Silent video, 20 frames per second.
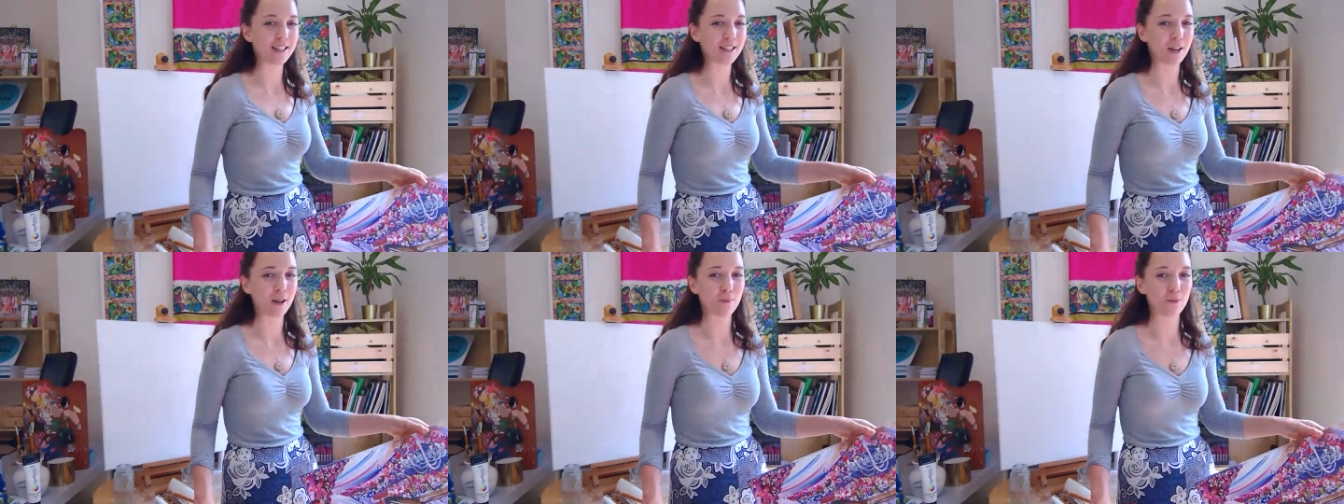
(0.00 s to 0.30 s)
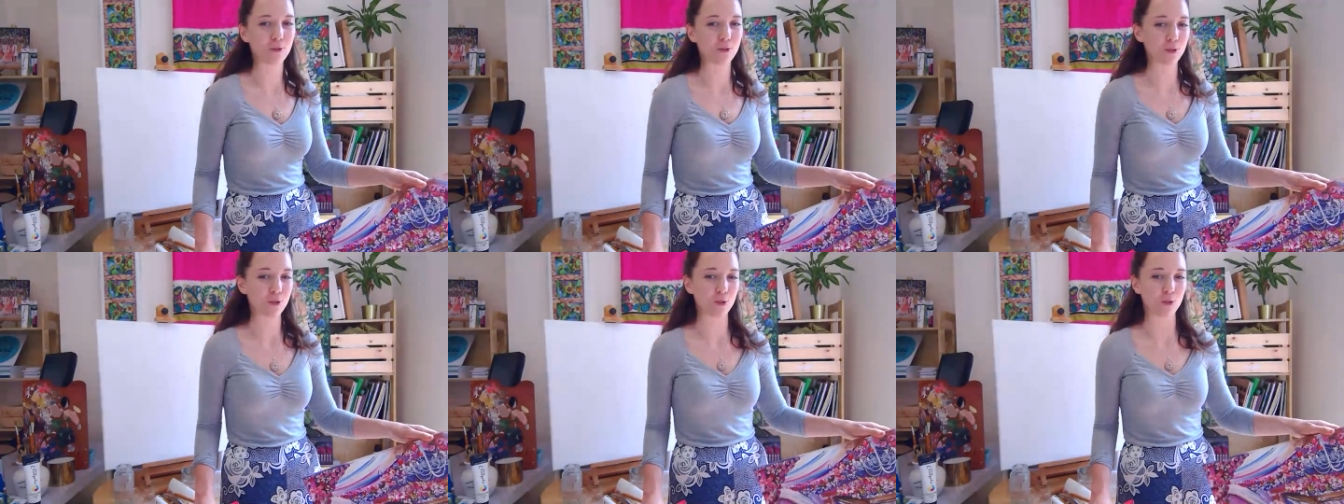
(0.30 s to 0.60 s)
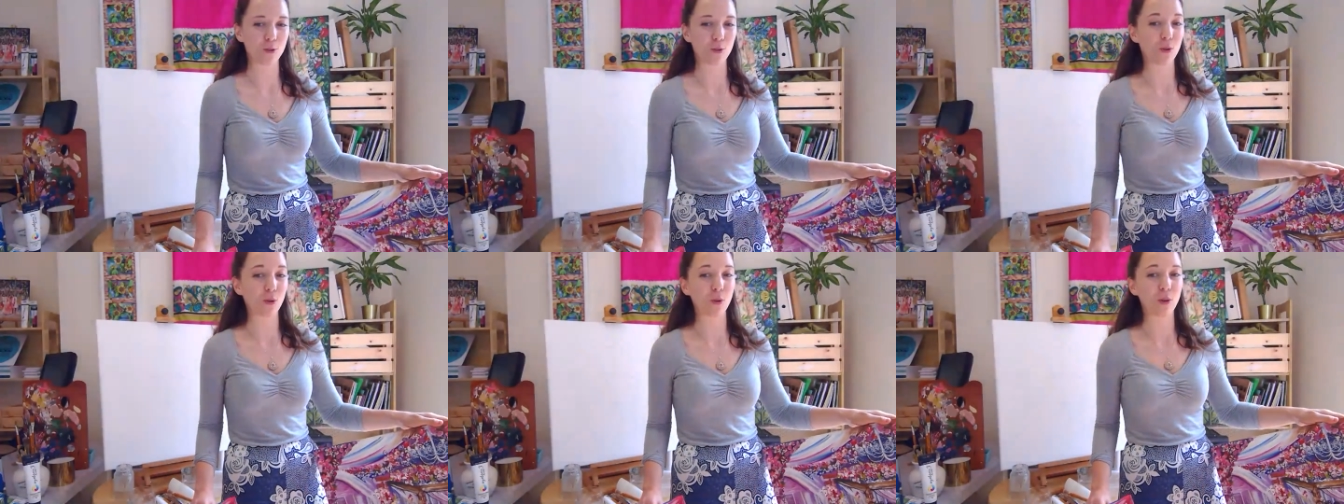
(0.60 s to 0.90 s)
I'm not
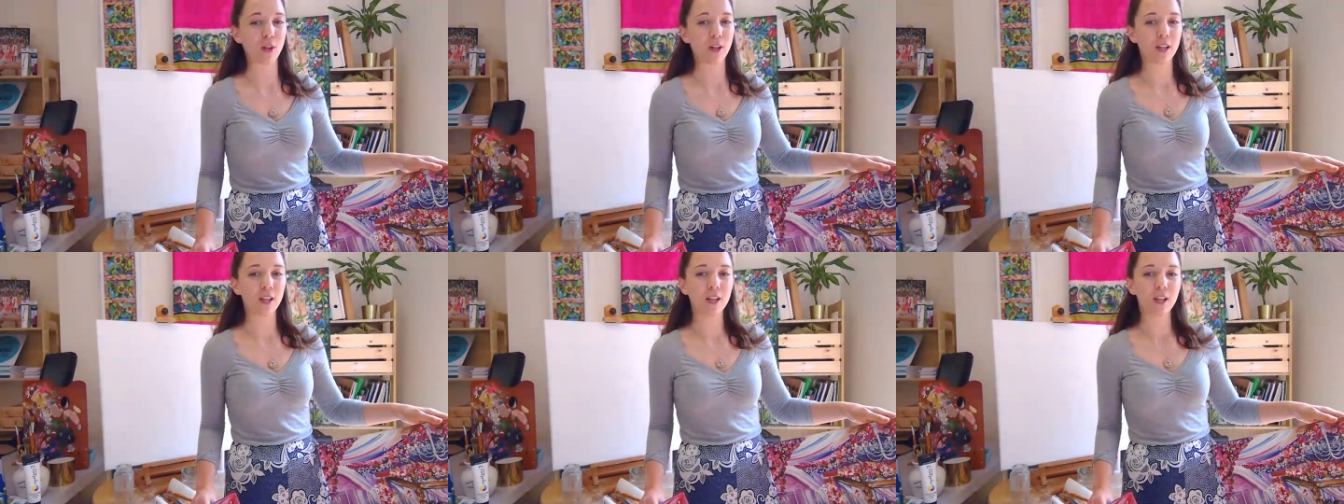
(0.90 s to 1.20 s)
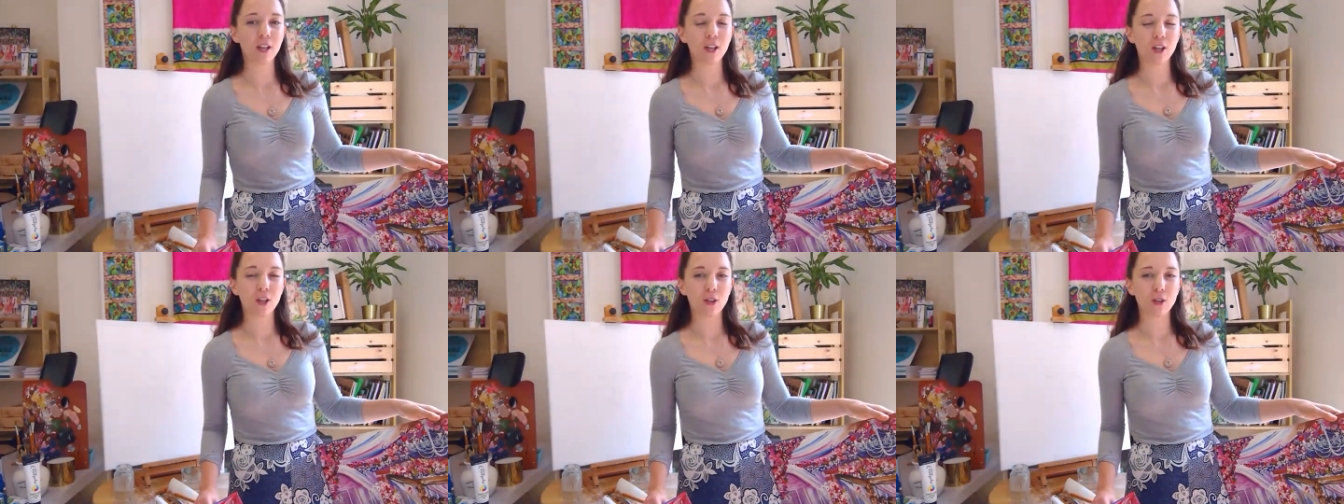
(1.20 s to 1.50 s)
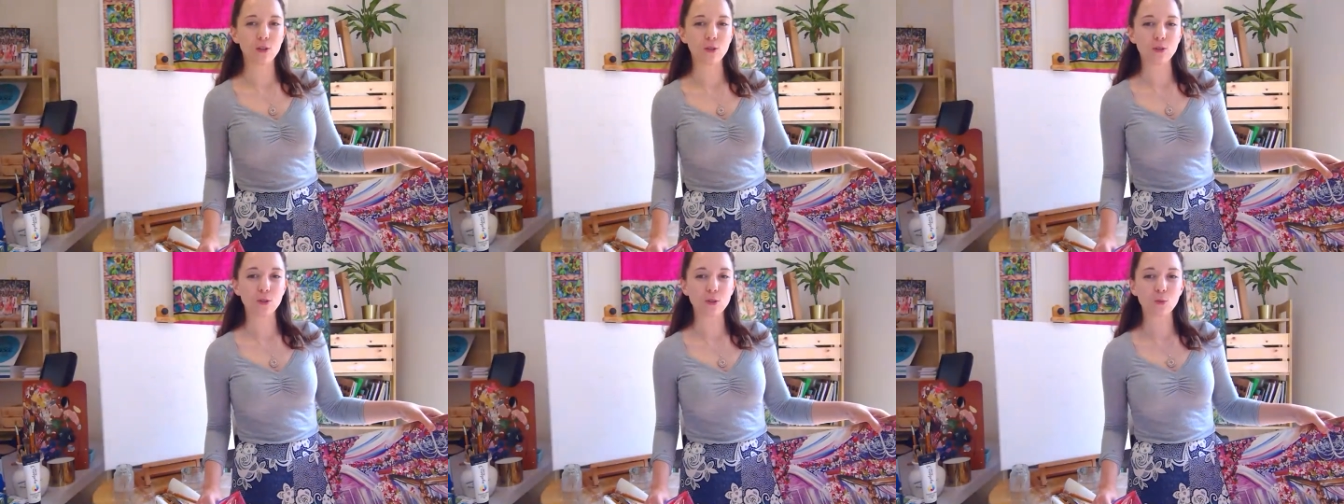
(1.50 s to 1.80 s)
sure
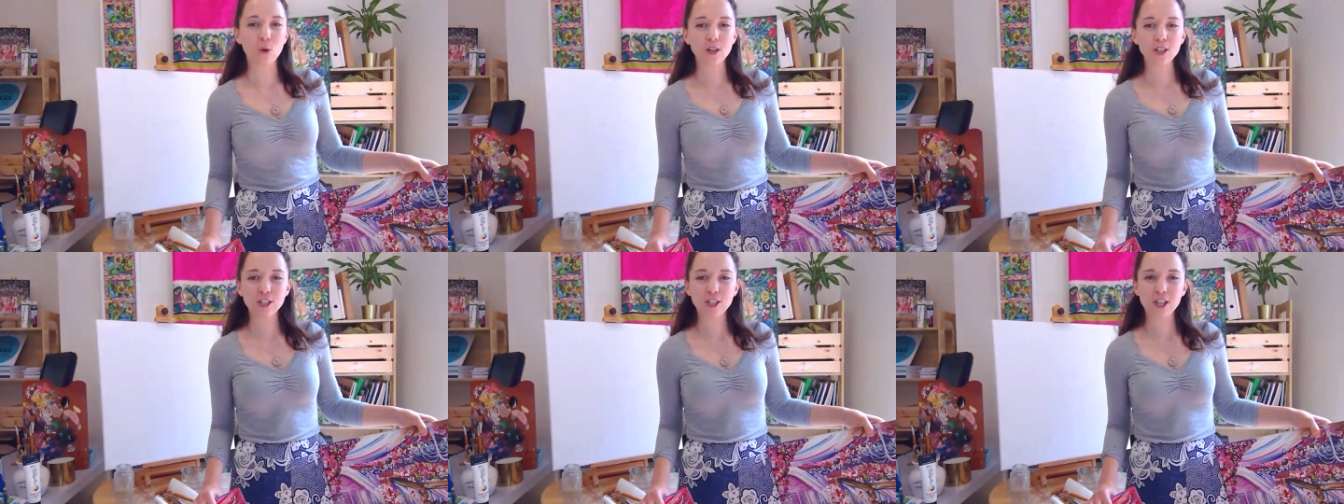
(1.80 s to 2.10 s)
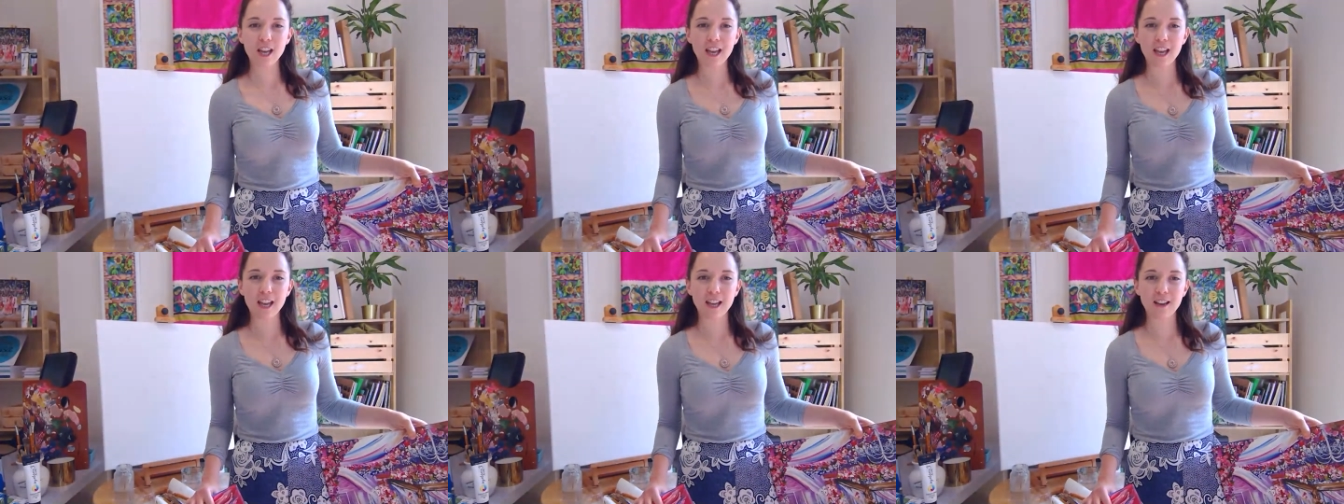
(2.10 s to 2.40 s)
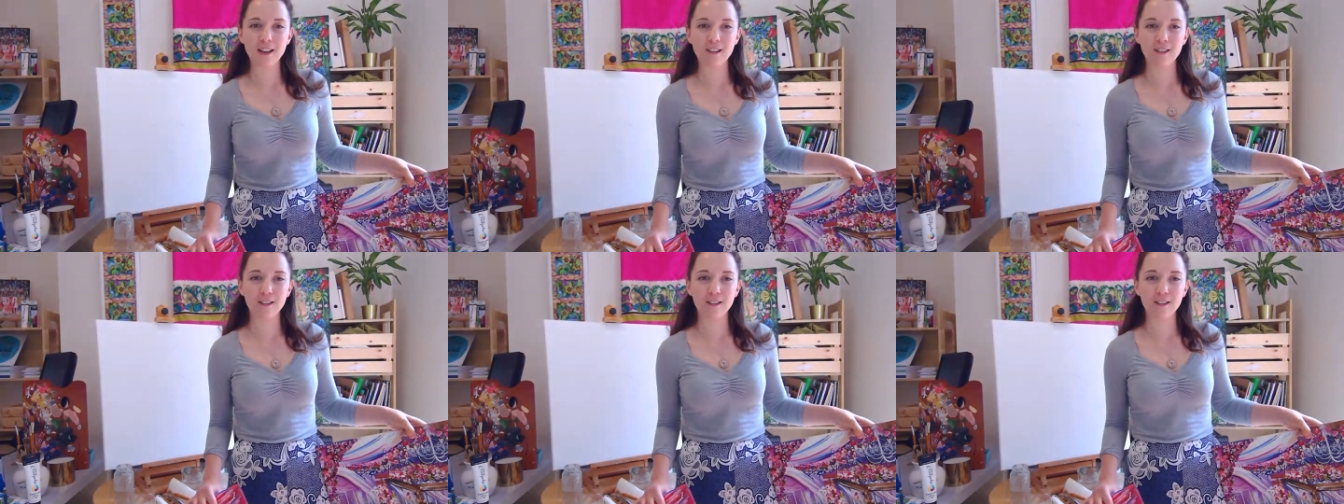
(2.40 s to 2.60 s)
who's watching